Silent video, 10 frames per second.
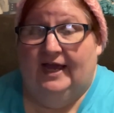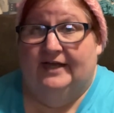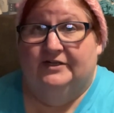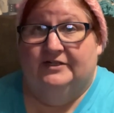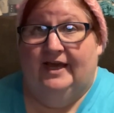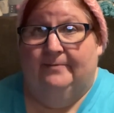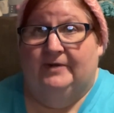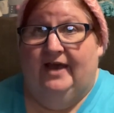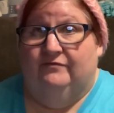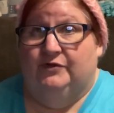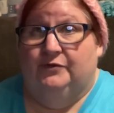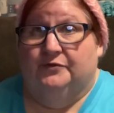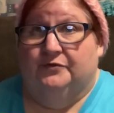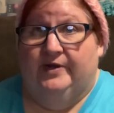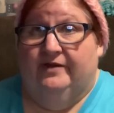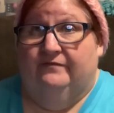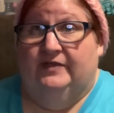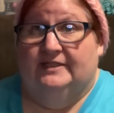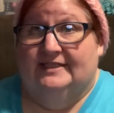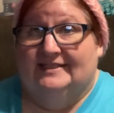I just happen to have two or three of
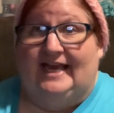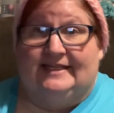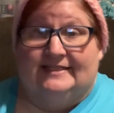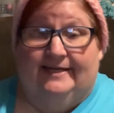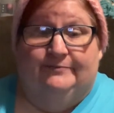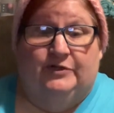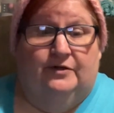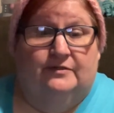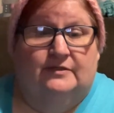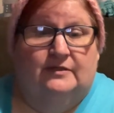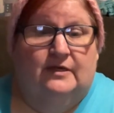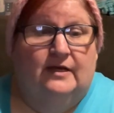these exact same shirts.